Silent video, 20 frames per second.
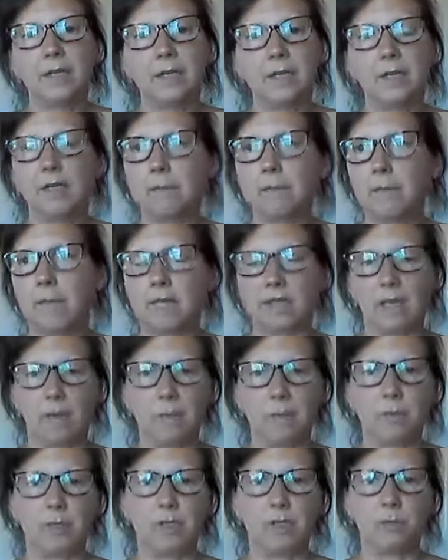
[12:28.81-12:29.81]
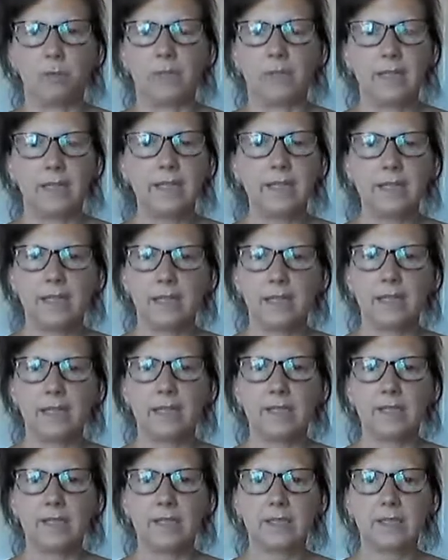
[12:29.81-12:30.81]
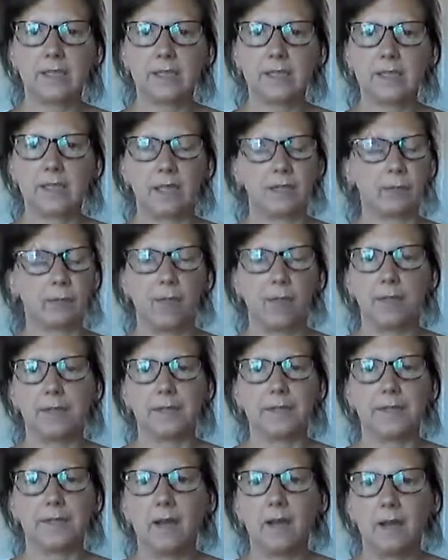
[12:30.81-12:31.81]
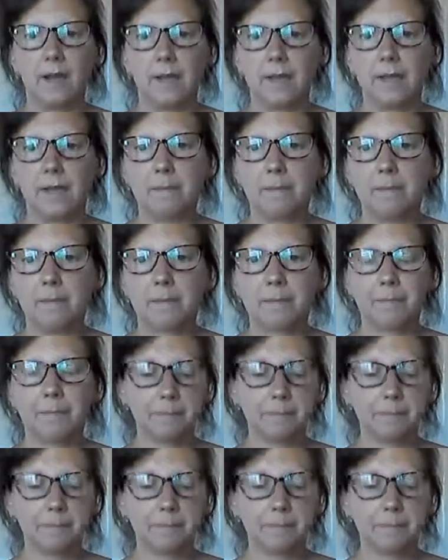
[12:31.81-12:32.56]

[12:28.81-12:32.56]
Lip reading: You can make sandwiches with lettuce. I do it all the time.